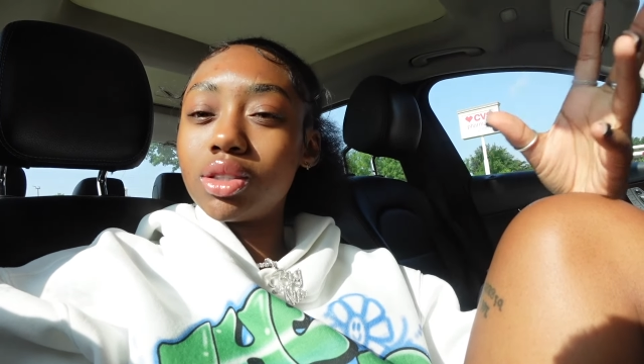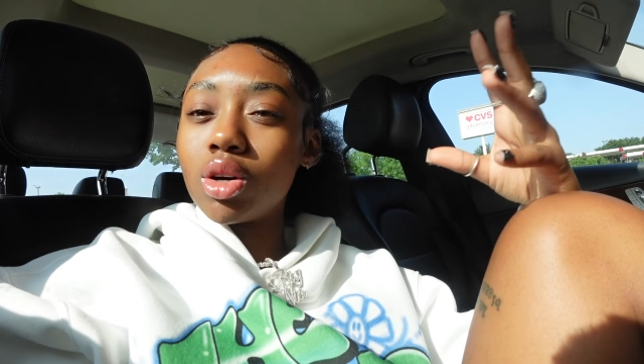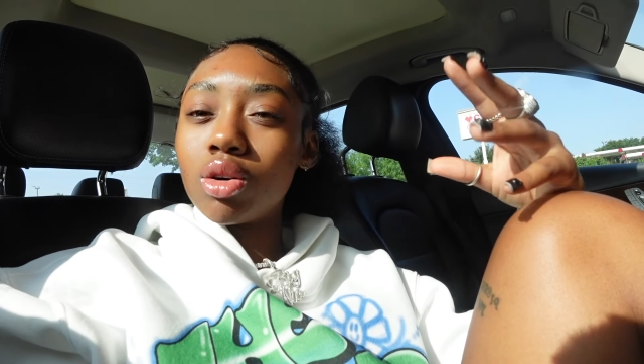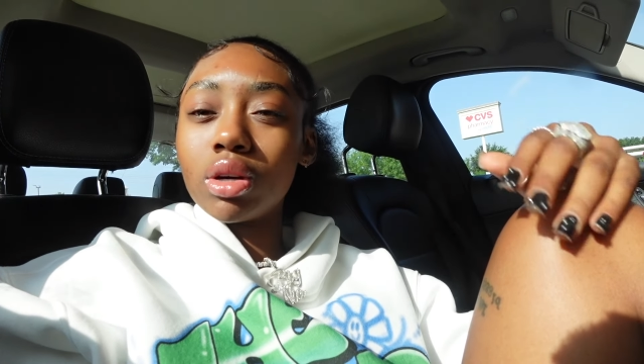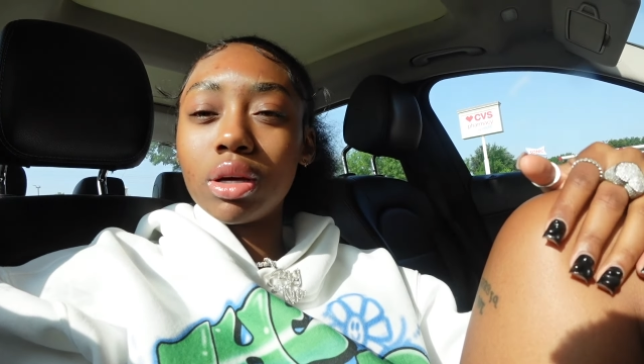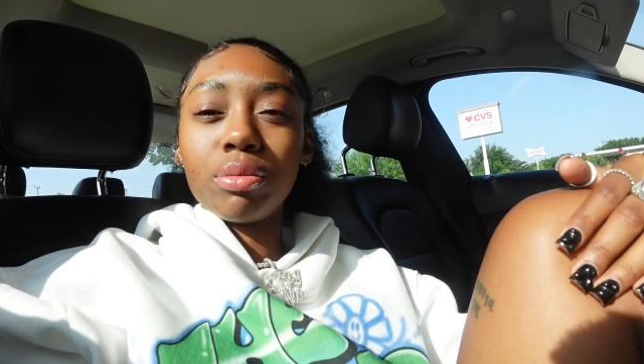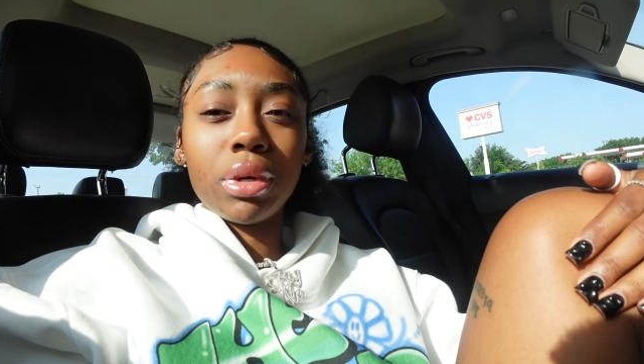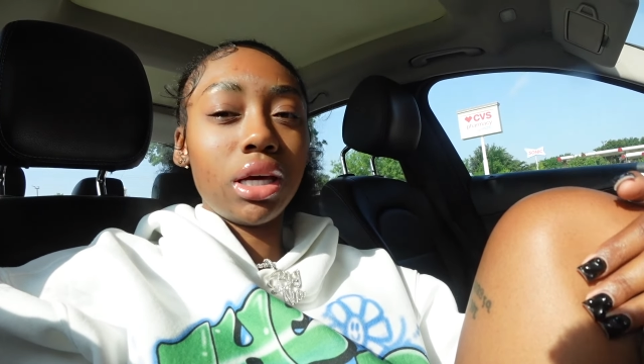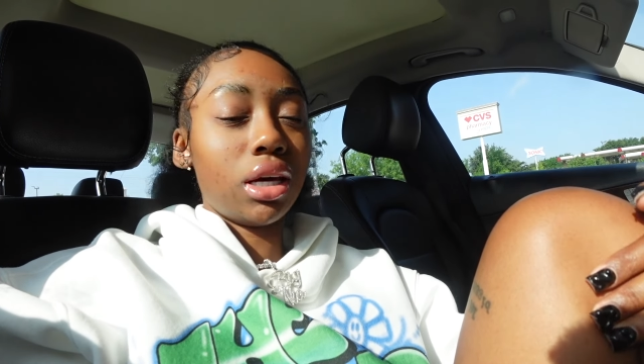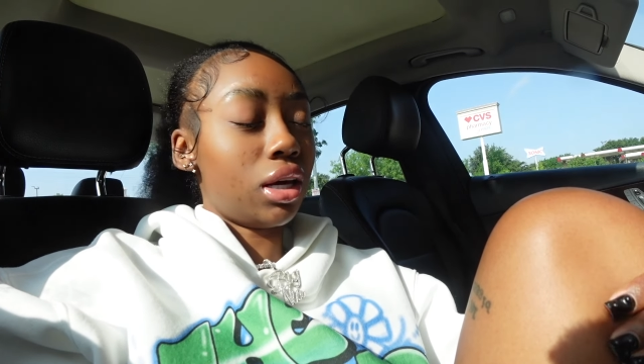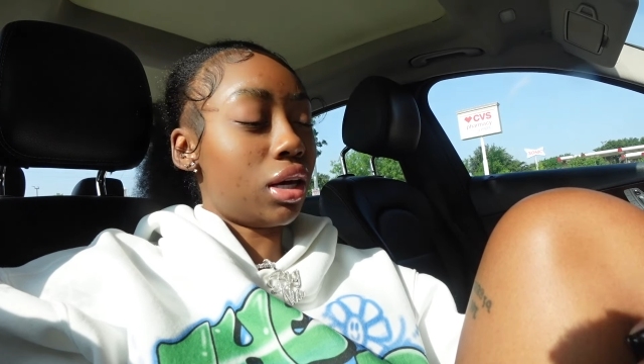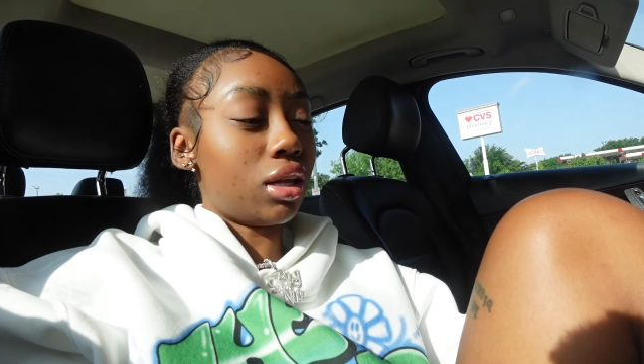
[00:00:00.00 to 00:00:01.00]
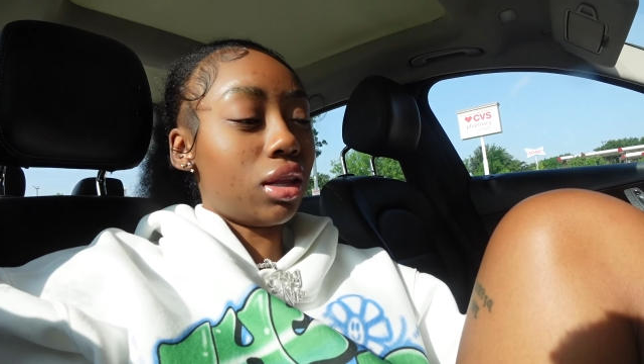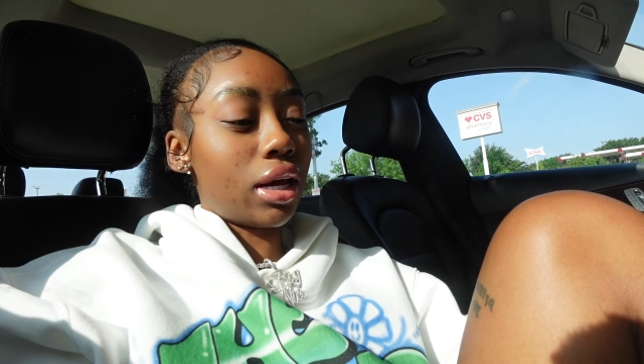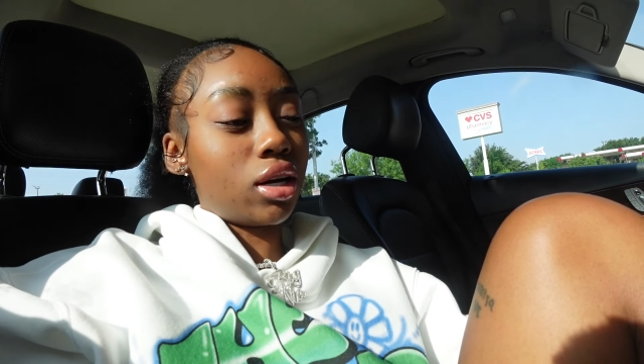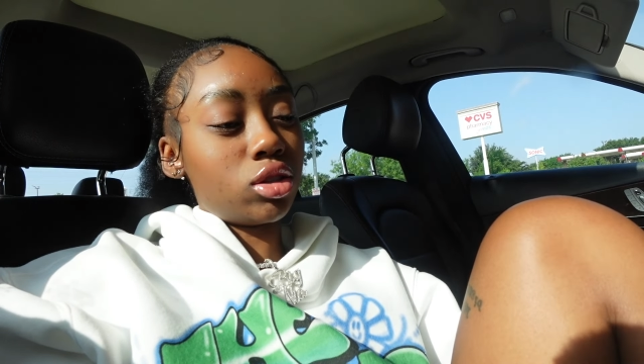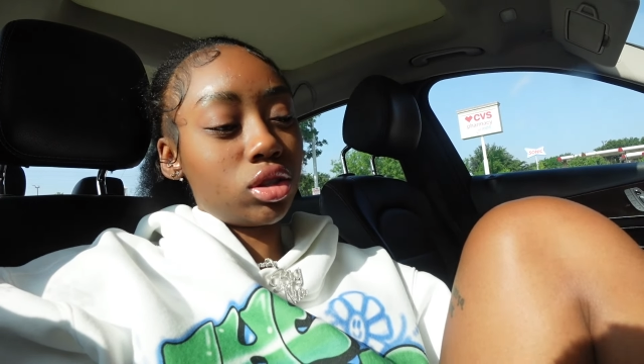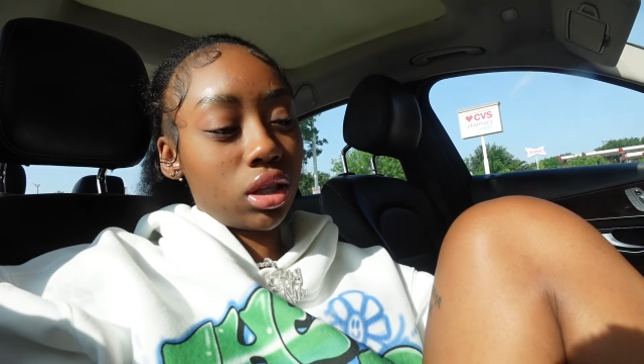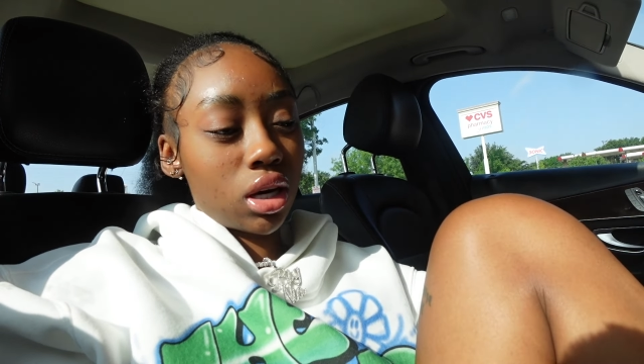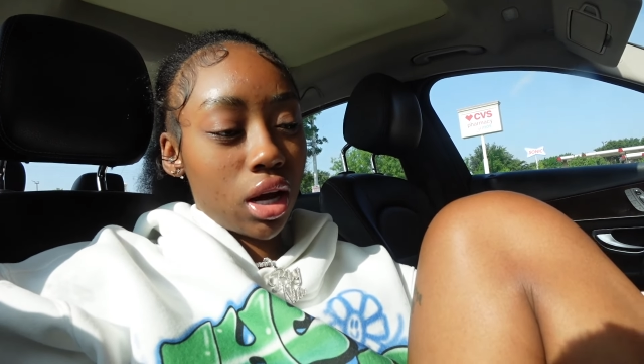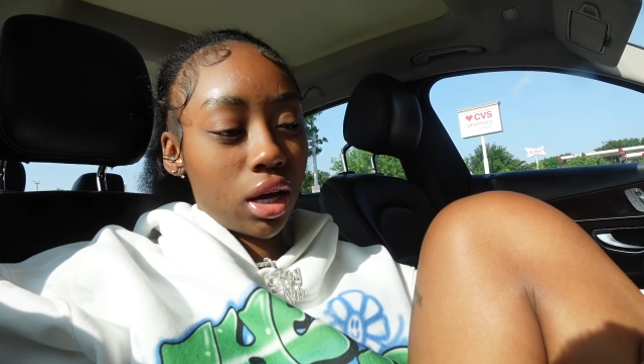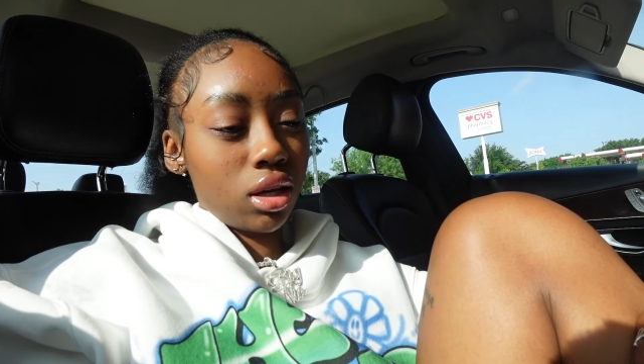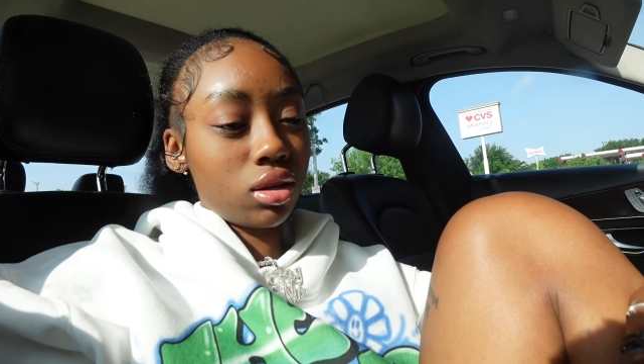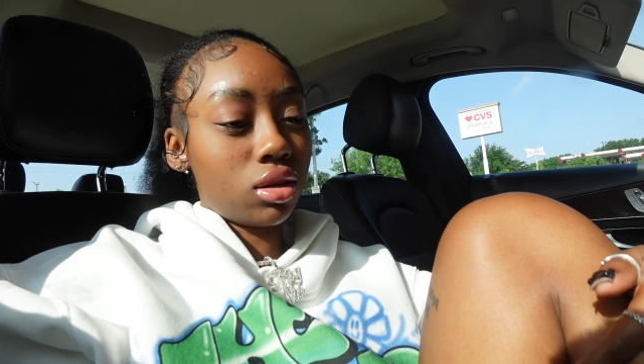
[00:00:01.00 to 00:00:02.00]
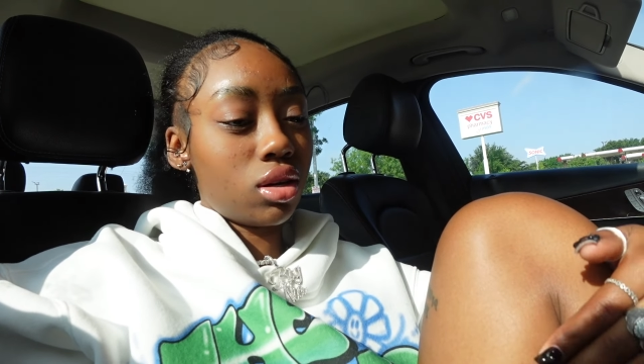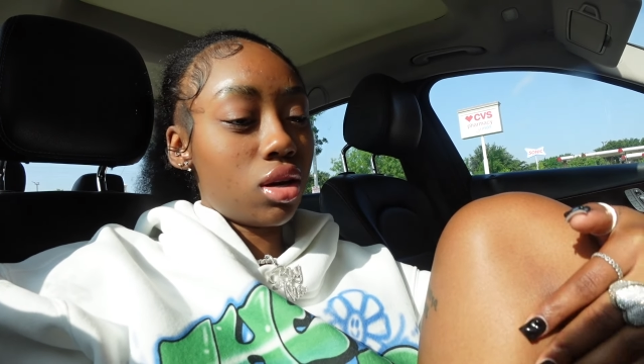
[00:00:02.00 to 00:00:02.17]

gonna get me in later tonight.